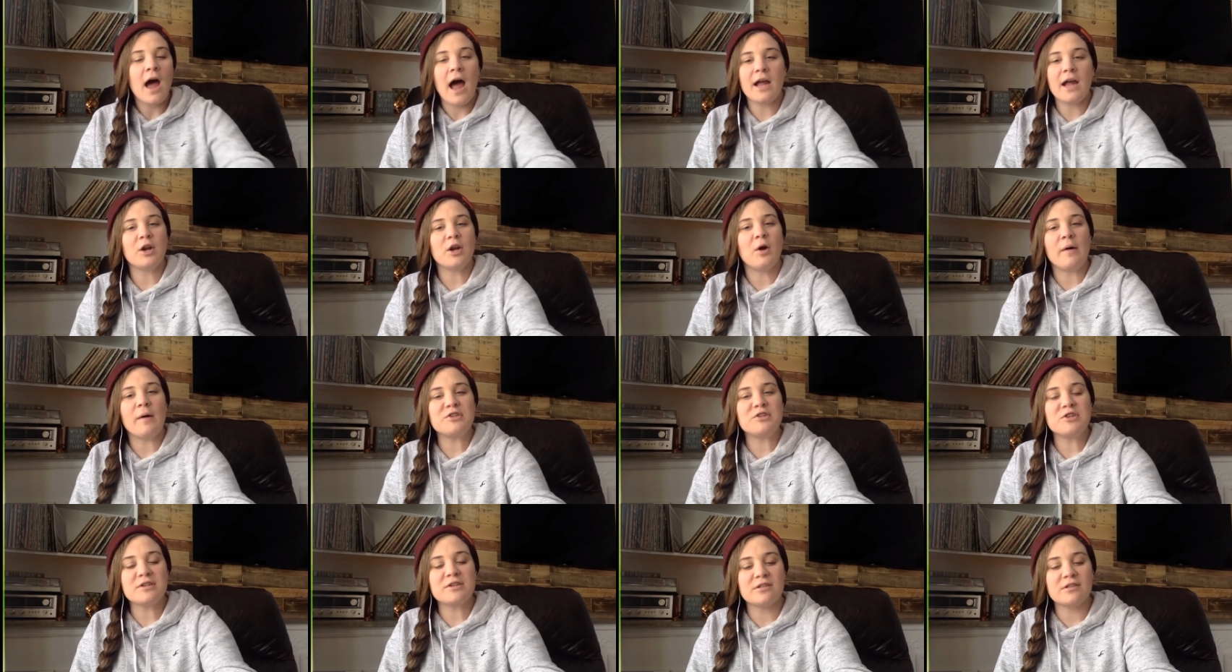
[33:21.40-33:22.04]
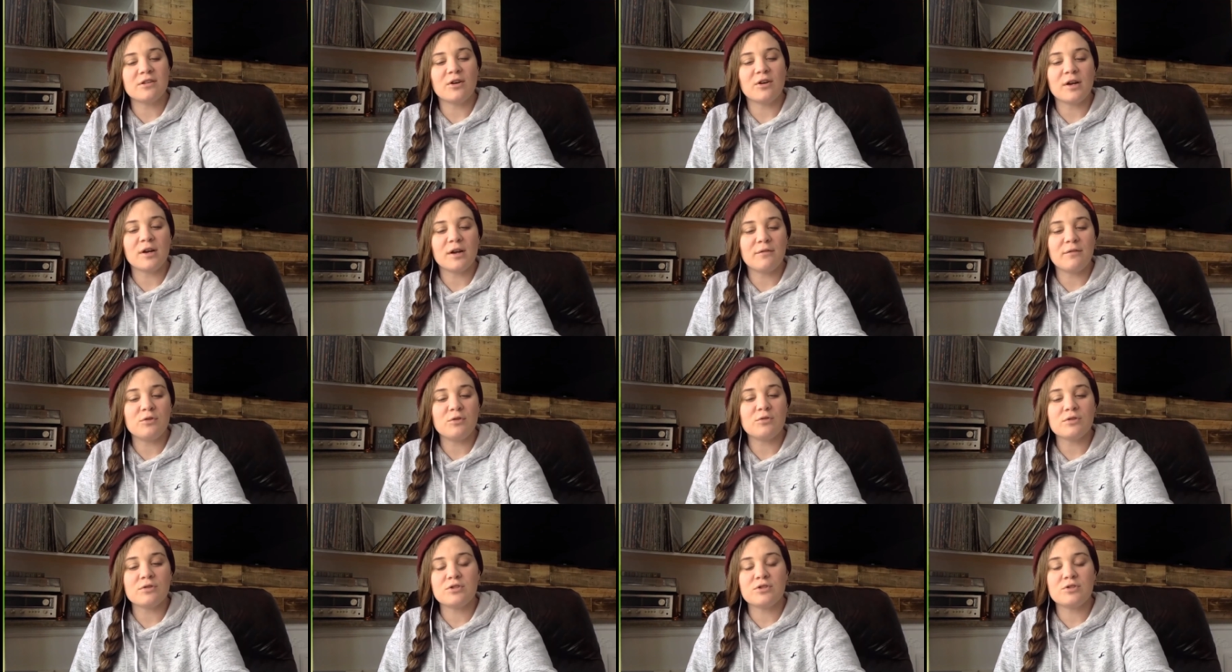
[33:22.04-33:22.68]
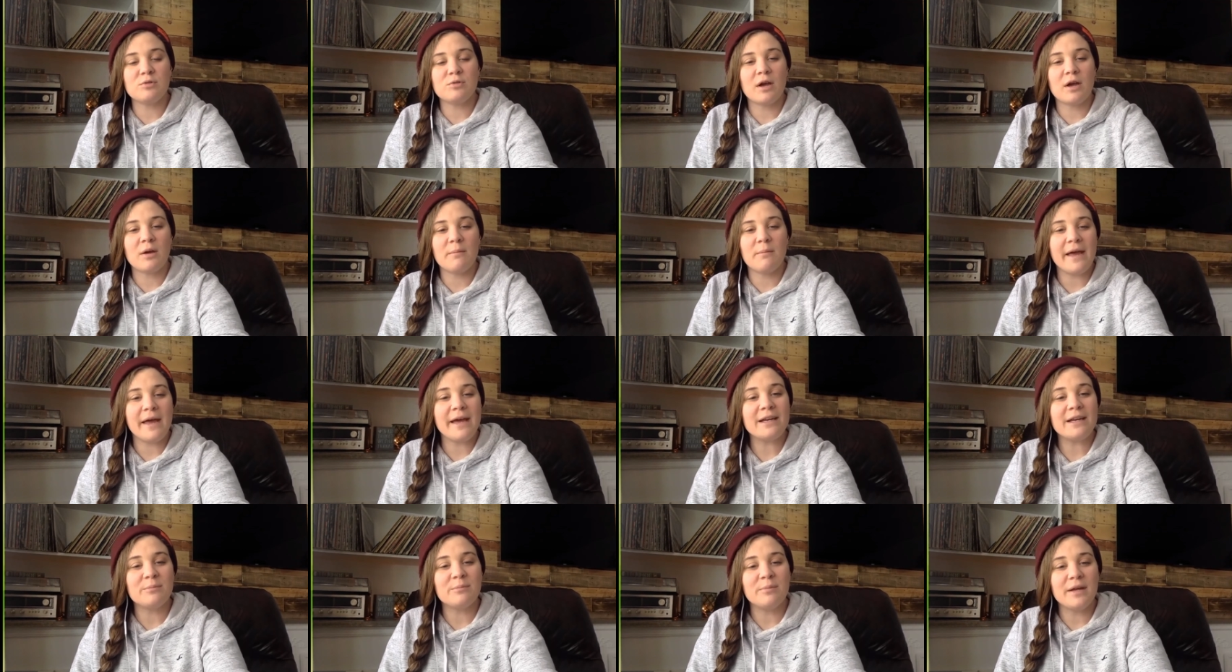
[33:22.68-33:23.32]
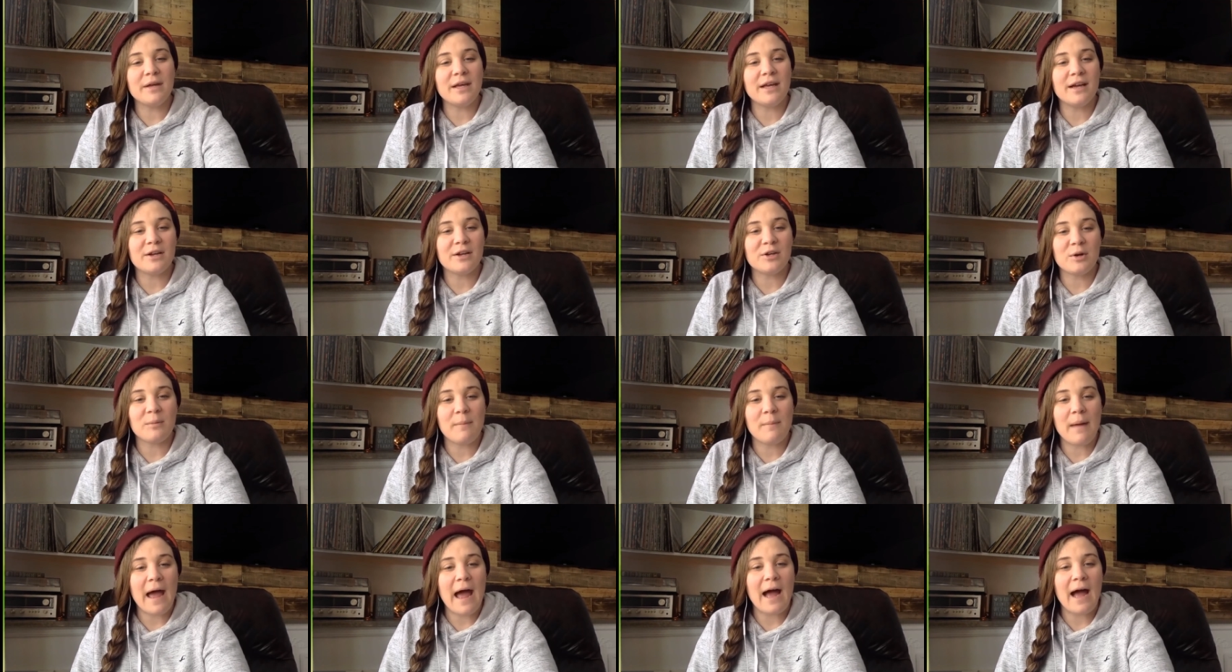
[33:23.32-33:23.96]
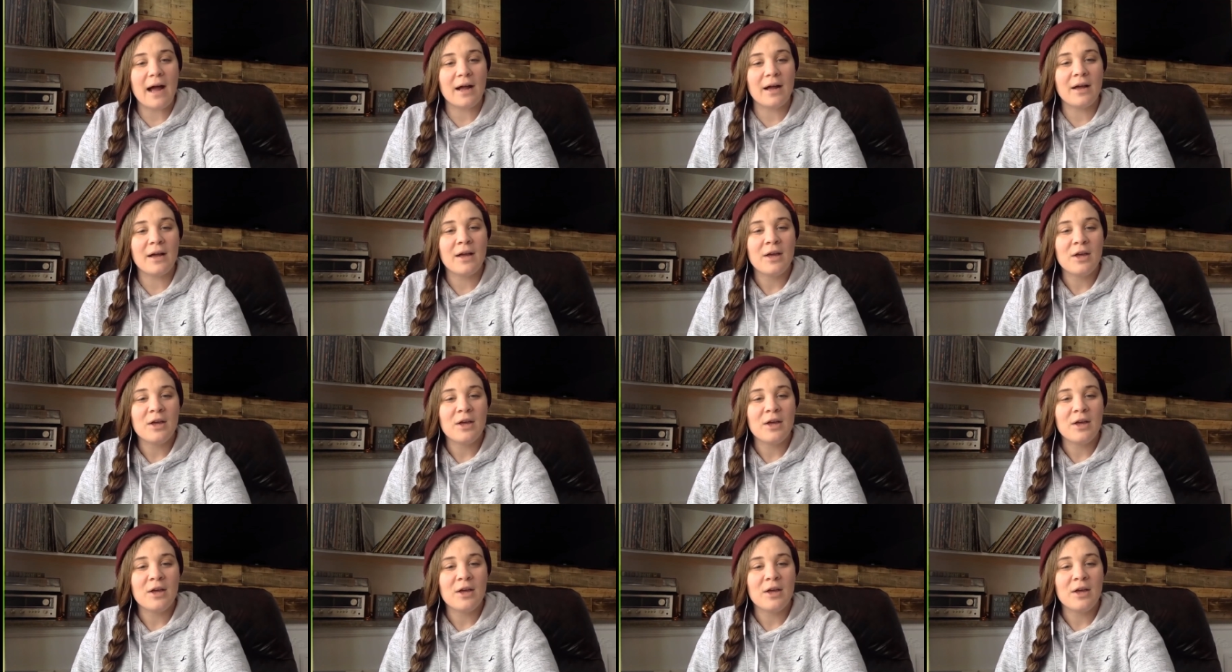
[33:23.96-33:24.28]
I just learned if you just do Command B on your Mac,